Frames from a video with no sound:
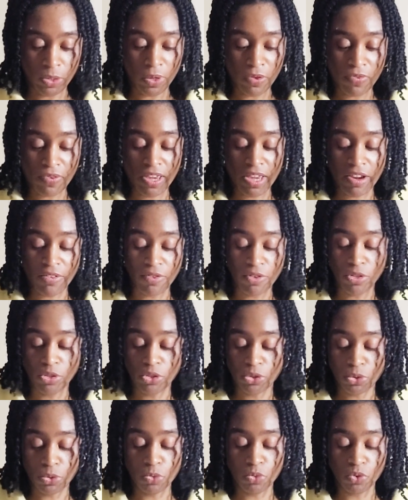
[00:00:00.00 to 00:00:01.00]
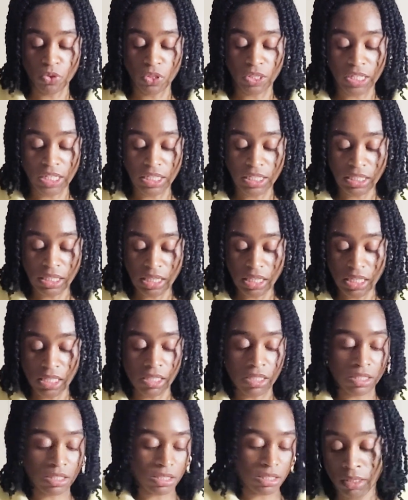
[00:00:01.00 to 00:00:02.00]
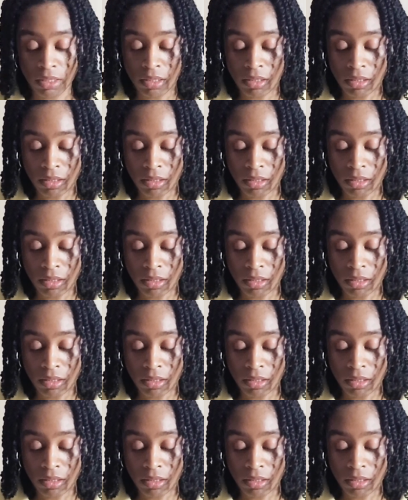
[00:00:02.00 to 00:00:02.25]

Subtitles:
if I ever do release this